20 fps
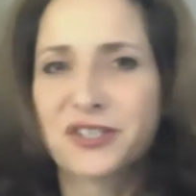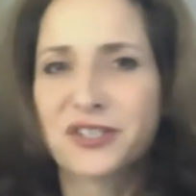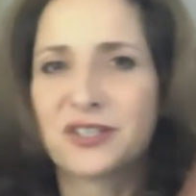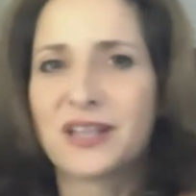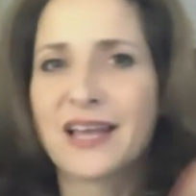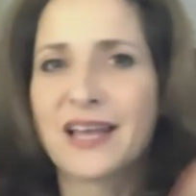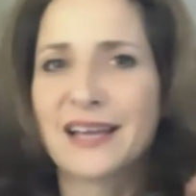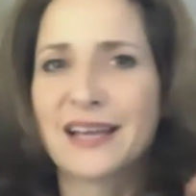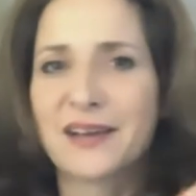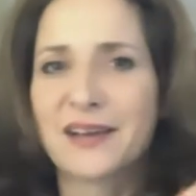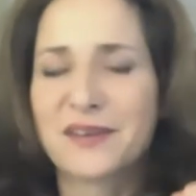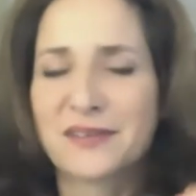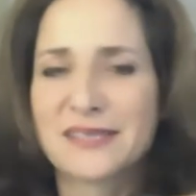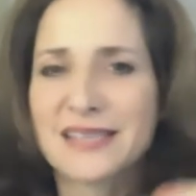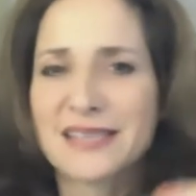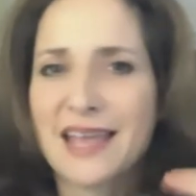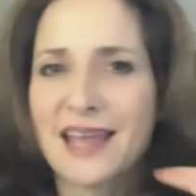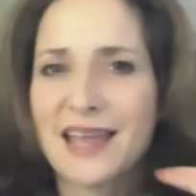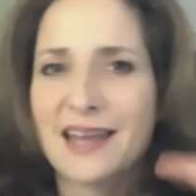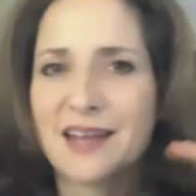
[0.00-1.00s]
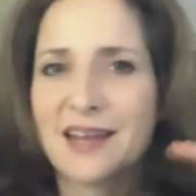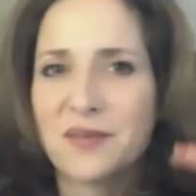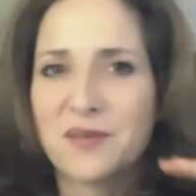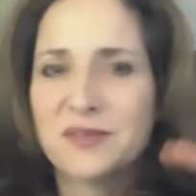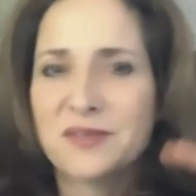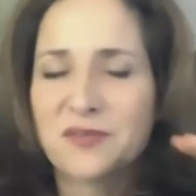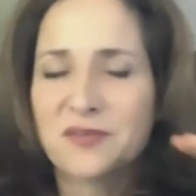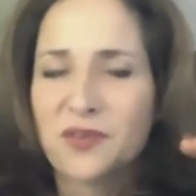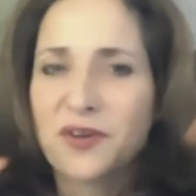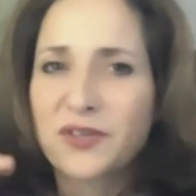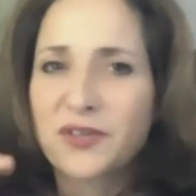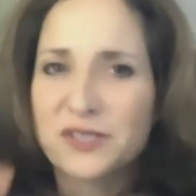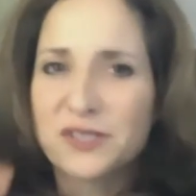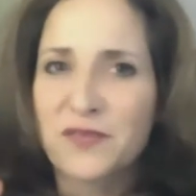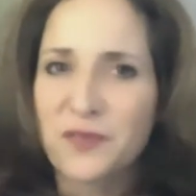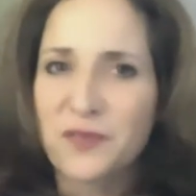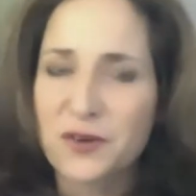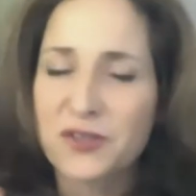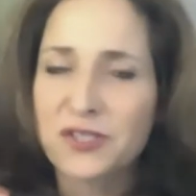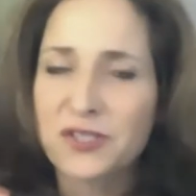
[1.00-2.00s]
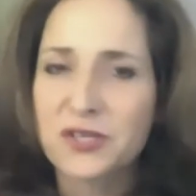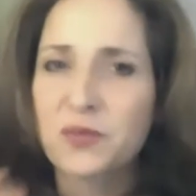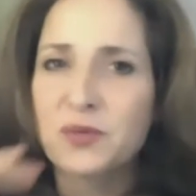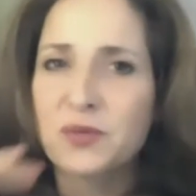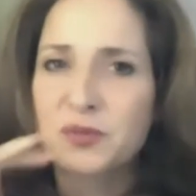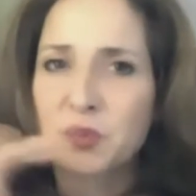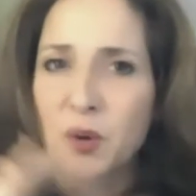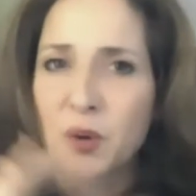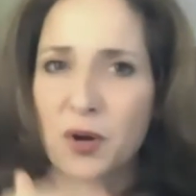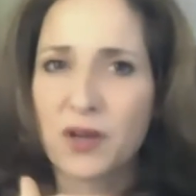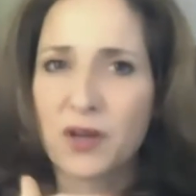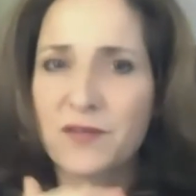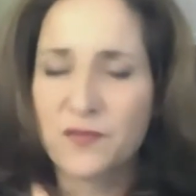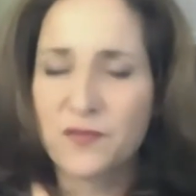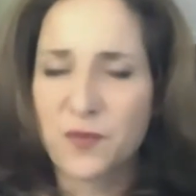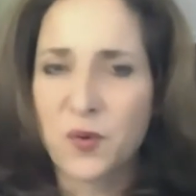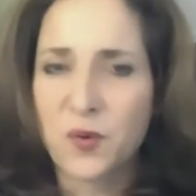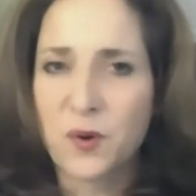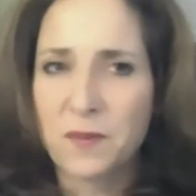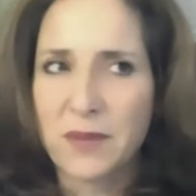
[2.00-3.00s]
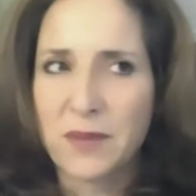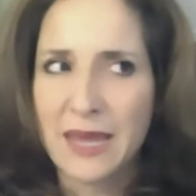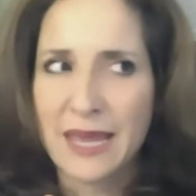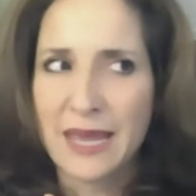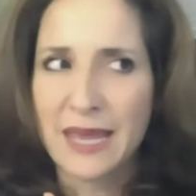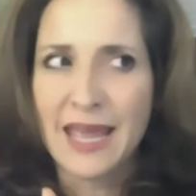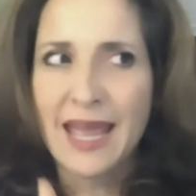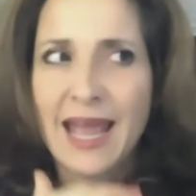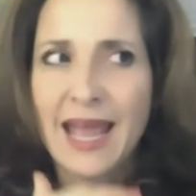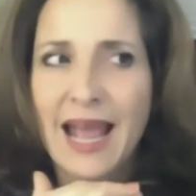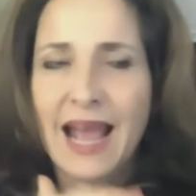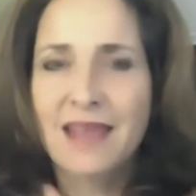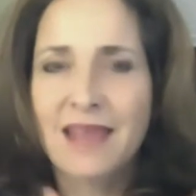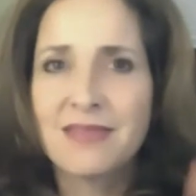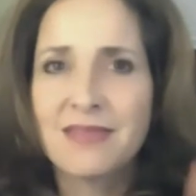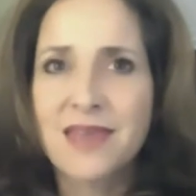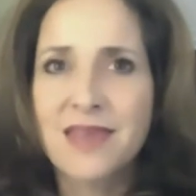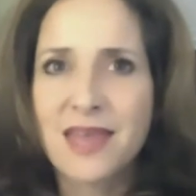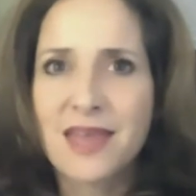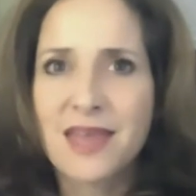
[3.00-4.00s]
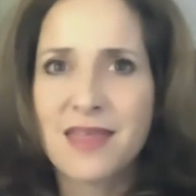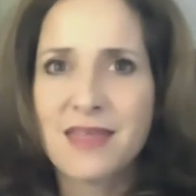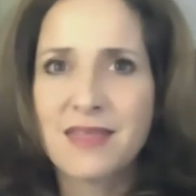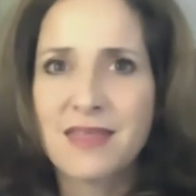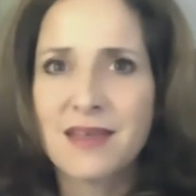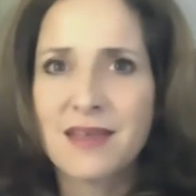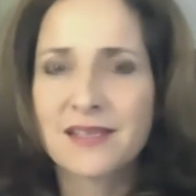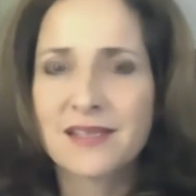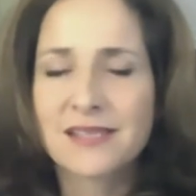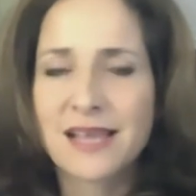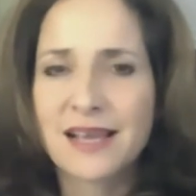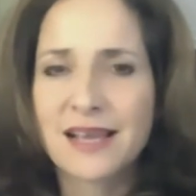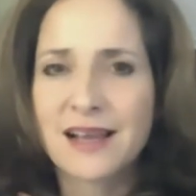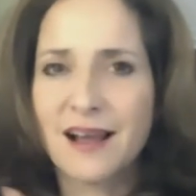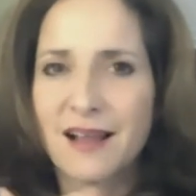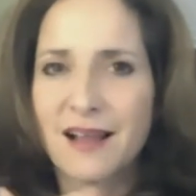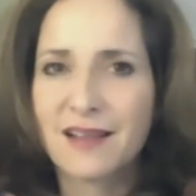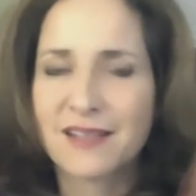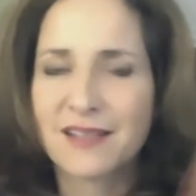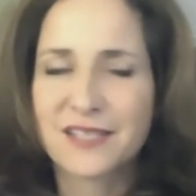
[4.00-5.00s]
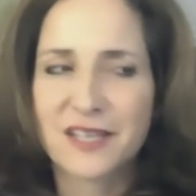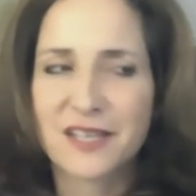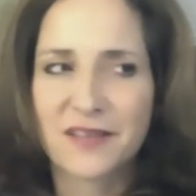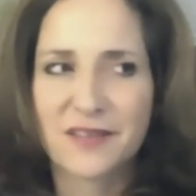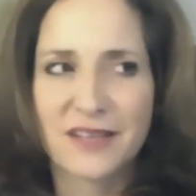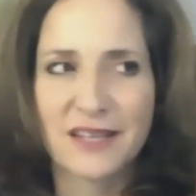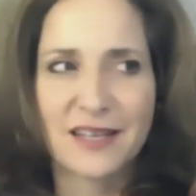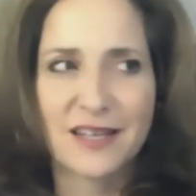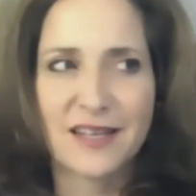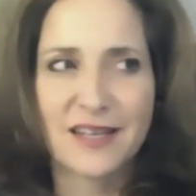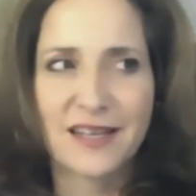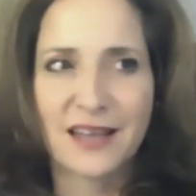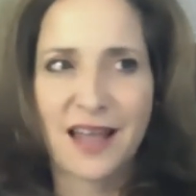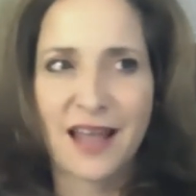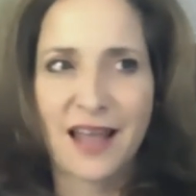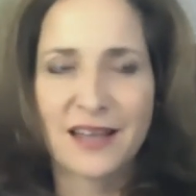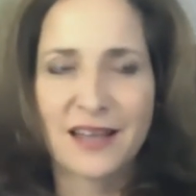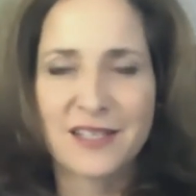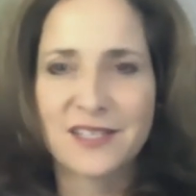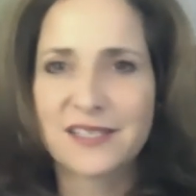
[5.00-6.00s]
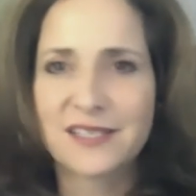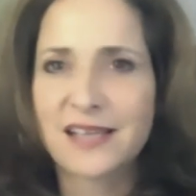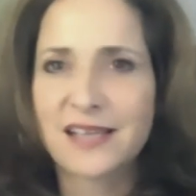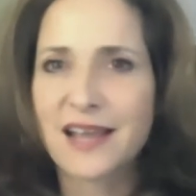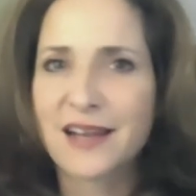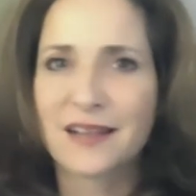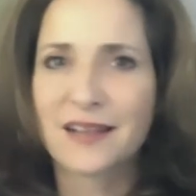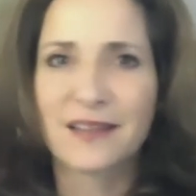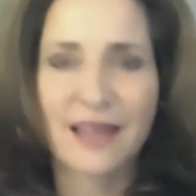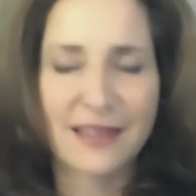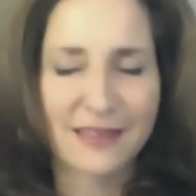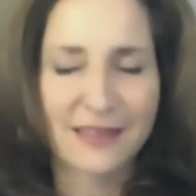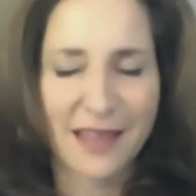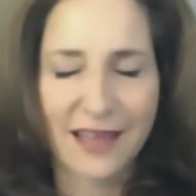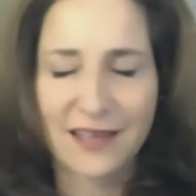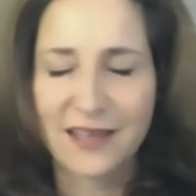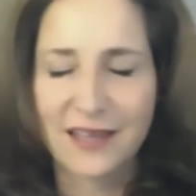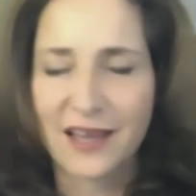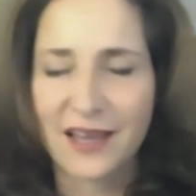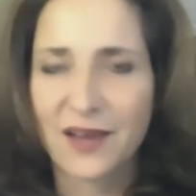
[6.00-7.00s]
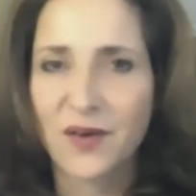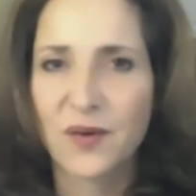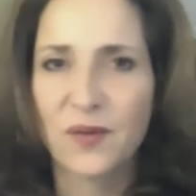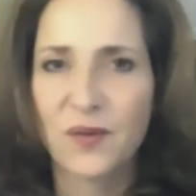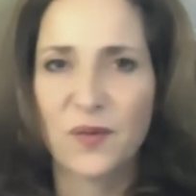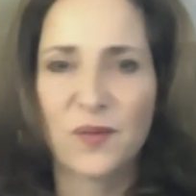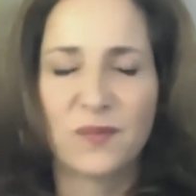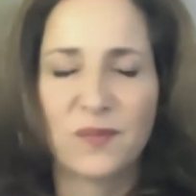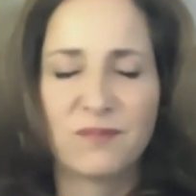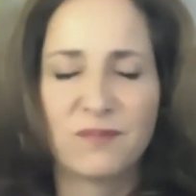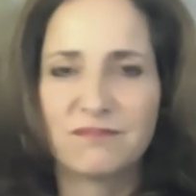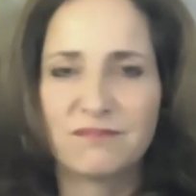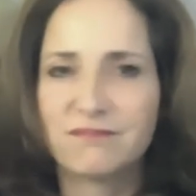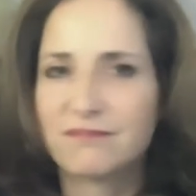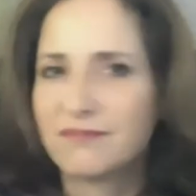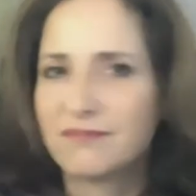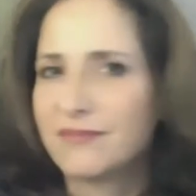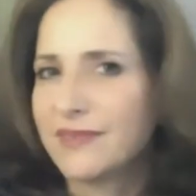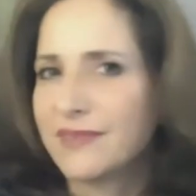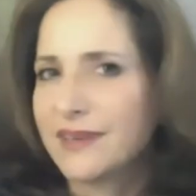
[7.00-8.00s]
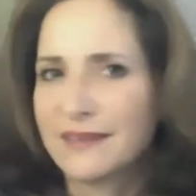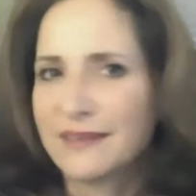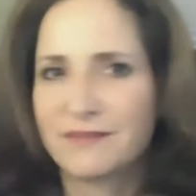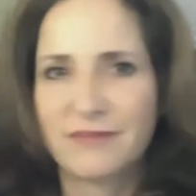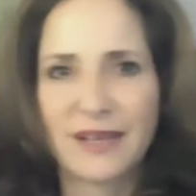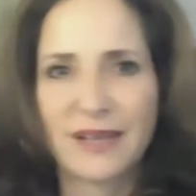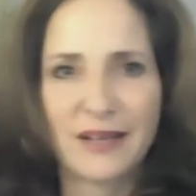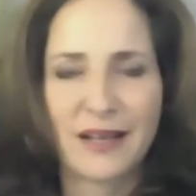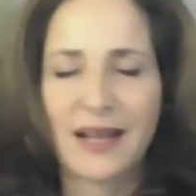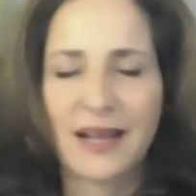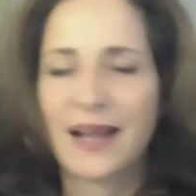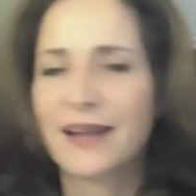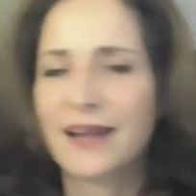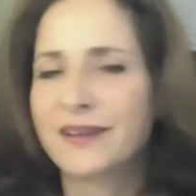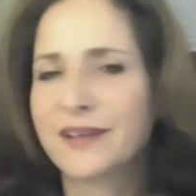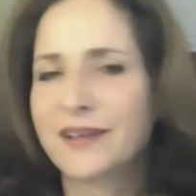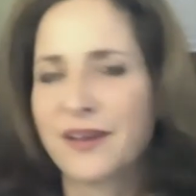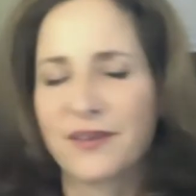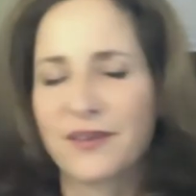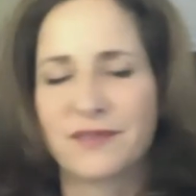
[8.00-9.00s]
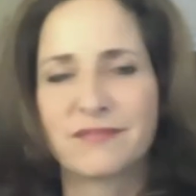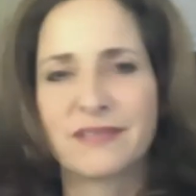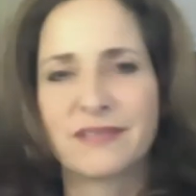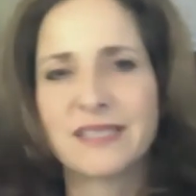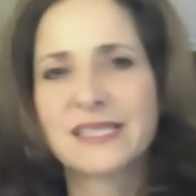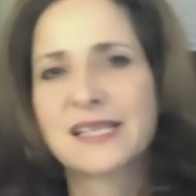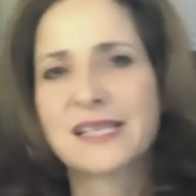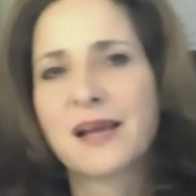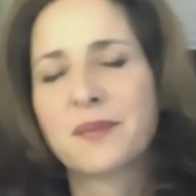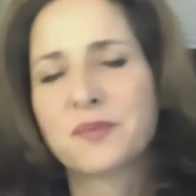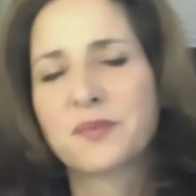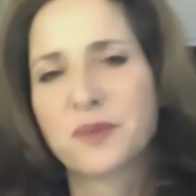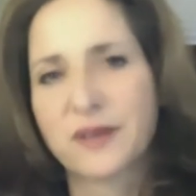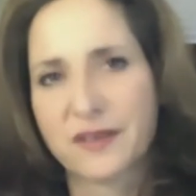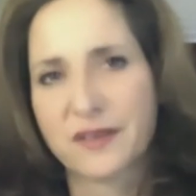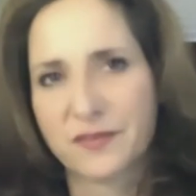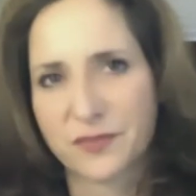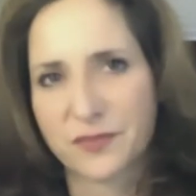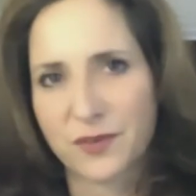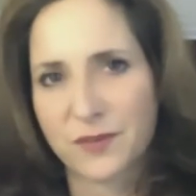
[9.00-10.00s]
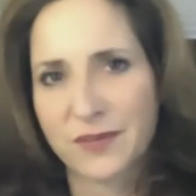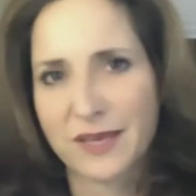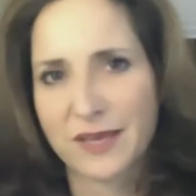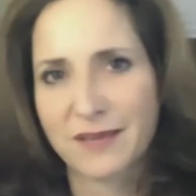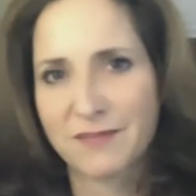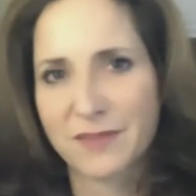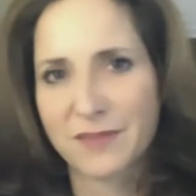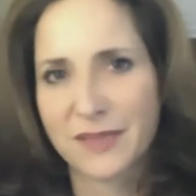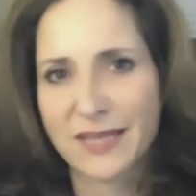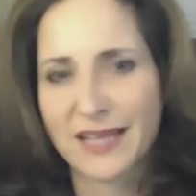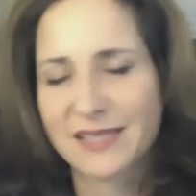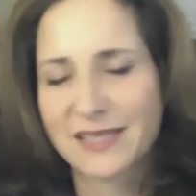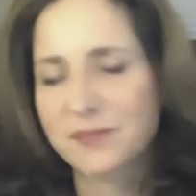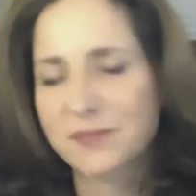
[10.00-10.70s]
like I was saying. It was at first it was working for me, and then the psychology of it, I just kind of let that go. I don't know, it stopped working for me, but that's more